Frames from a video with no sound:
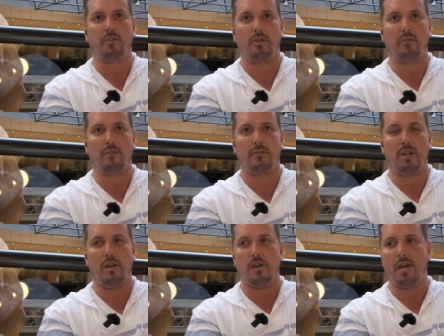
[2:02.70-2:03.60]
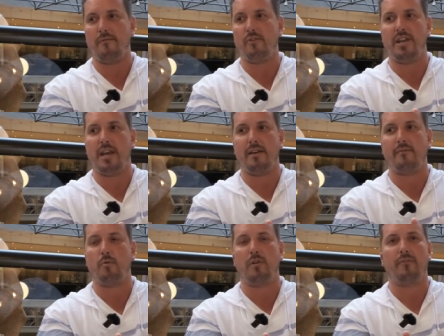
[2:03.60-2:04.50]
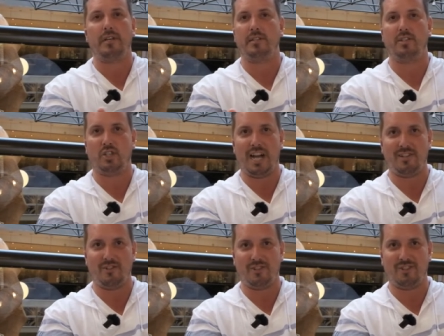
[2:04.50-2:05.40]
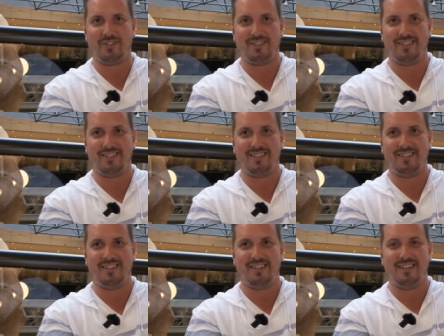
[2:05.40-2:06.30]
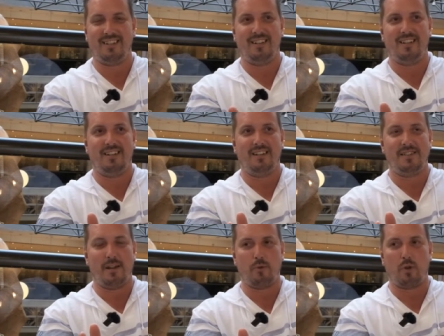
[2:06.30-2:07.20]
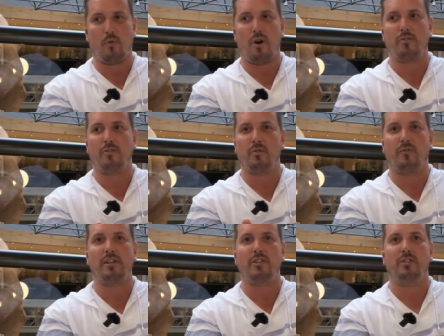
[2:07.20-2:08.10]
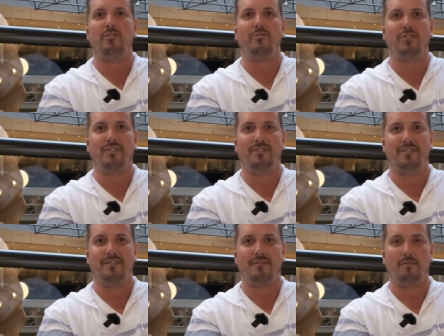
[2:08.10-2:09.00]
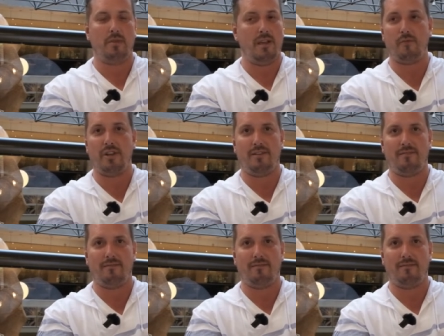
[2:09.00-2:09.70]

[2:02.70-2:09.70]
solver every day everyone faces challenges that requires to find a solution every day